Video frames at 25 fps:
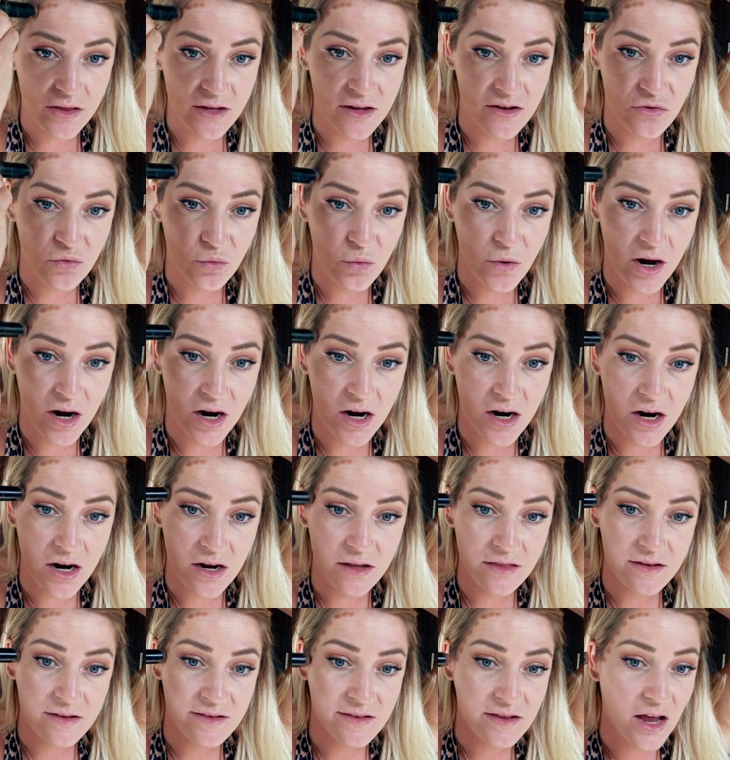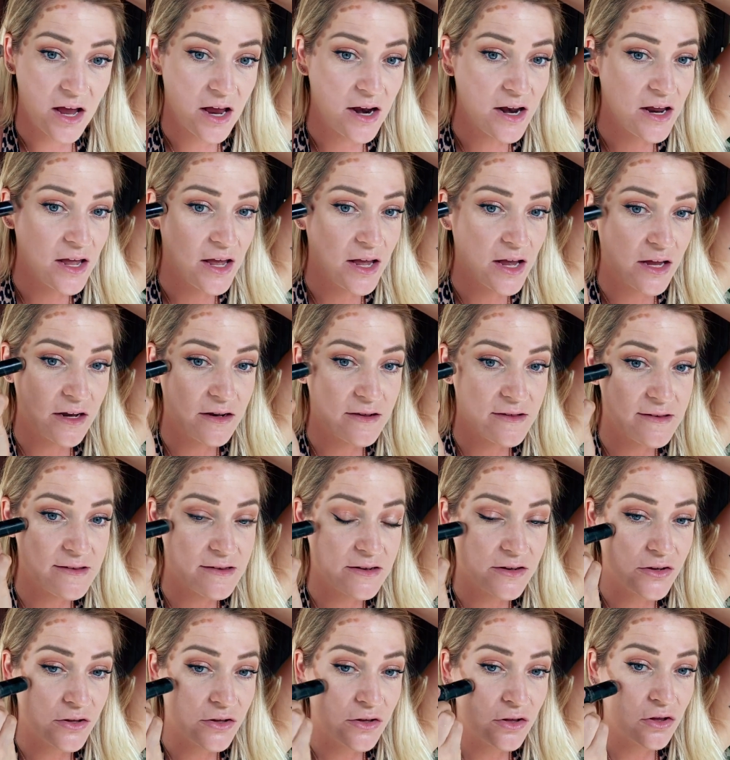this where the sun hits.
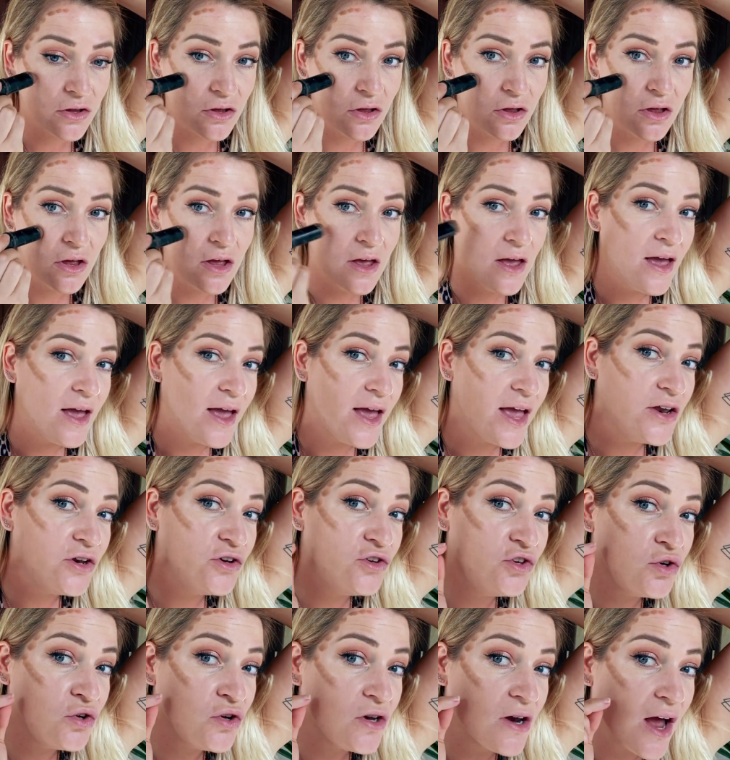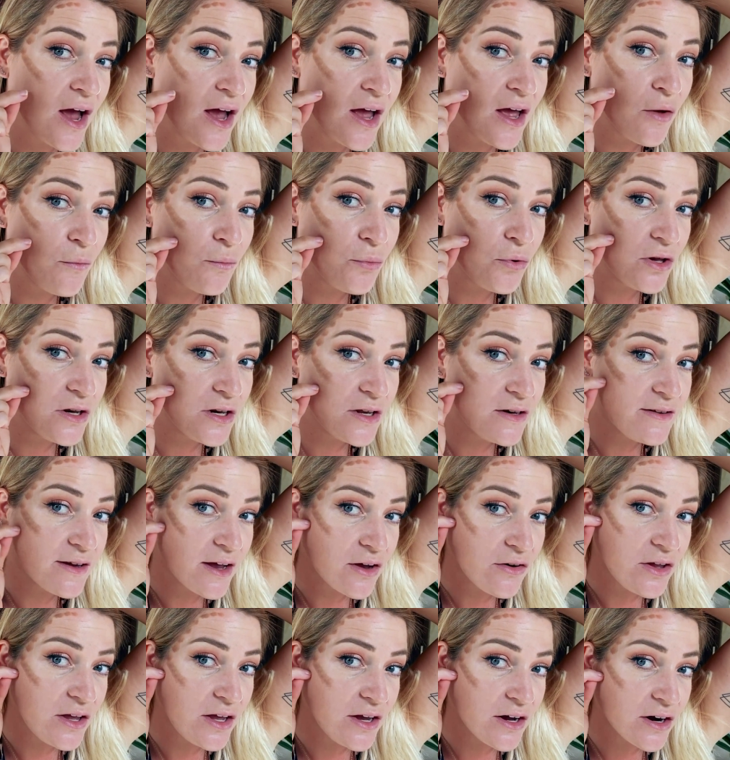And do not put it
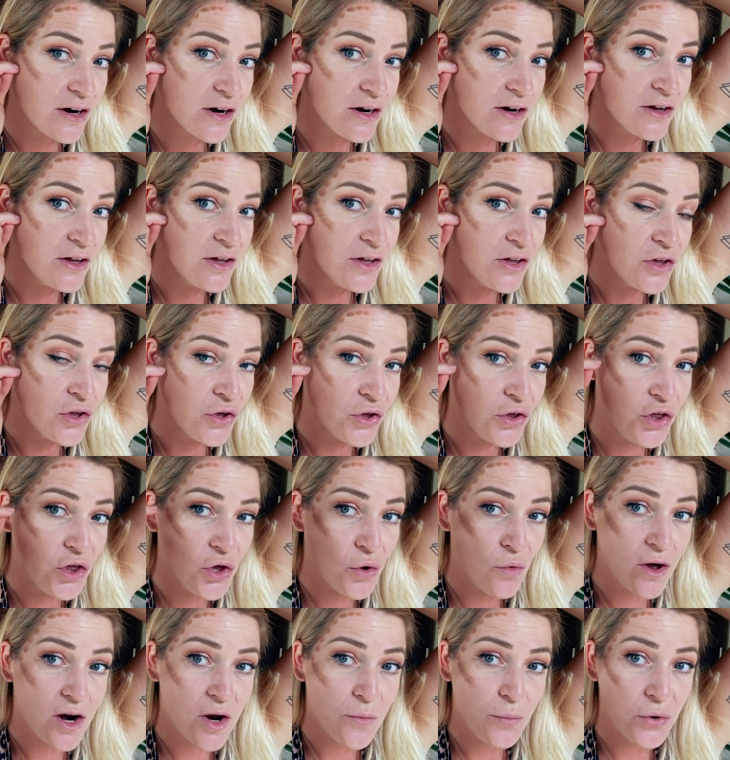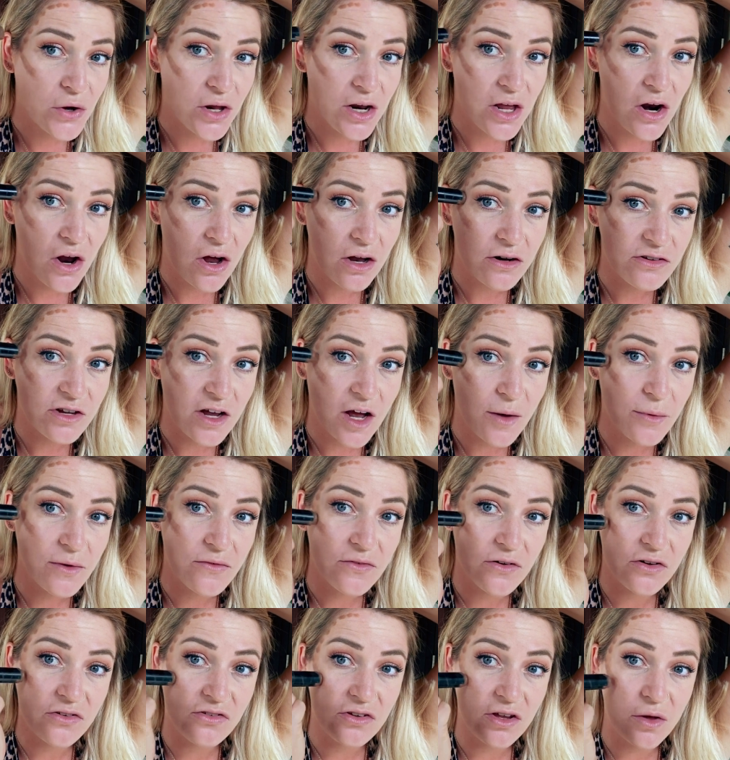down here. You wanna put it on top of
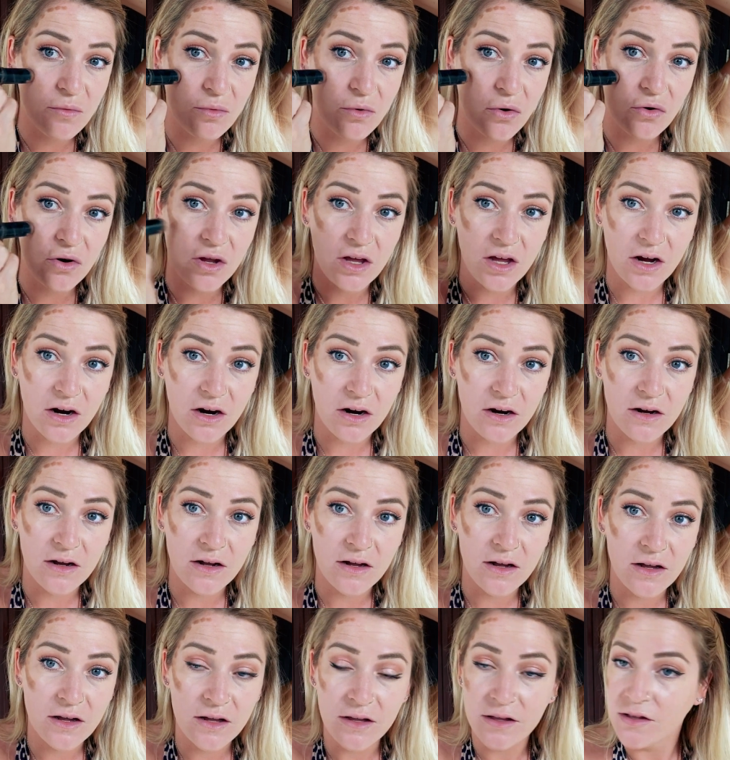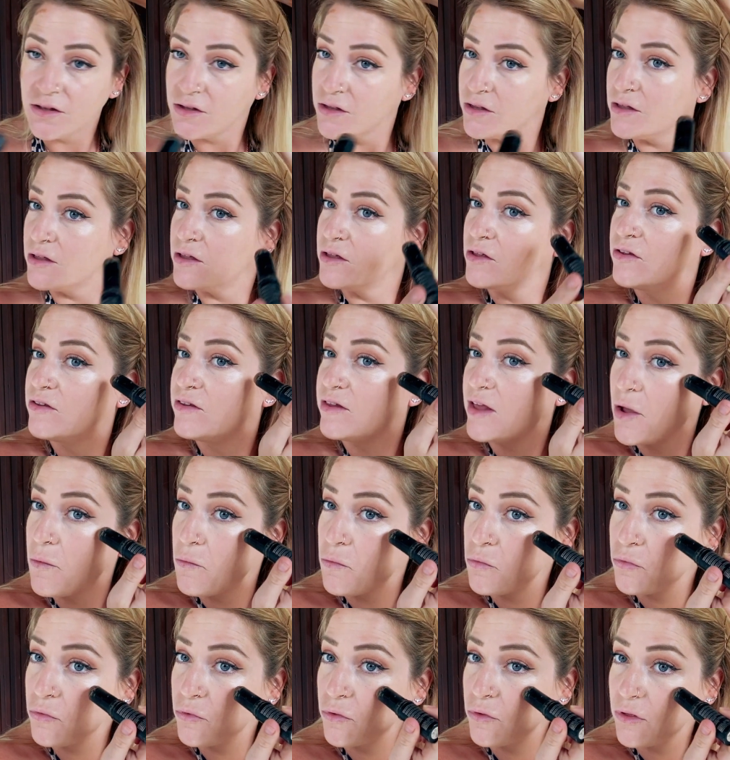your cheekbone here.
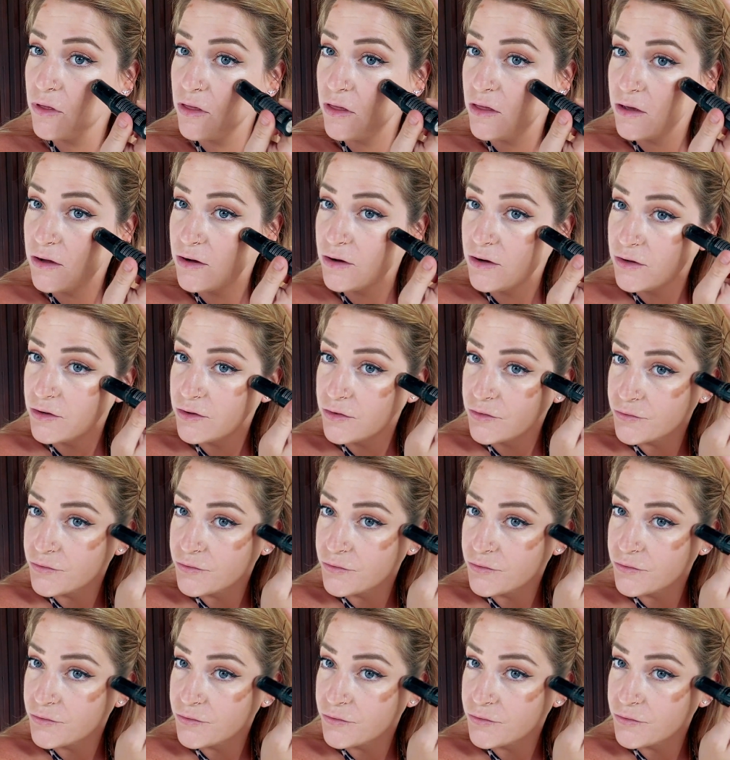Same here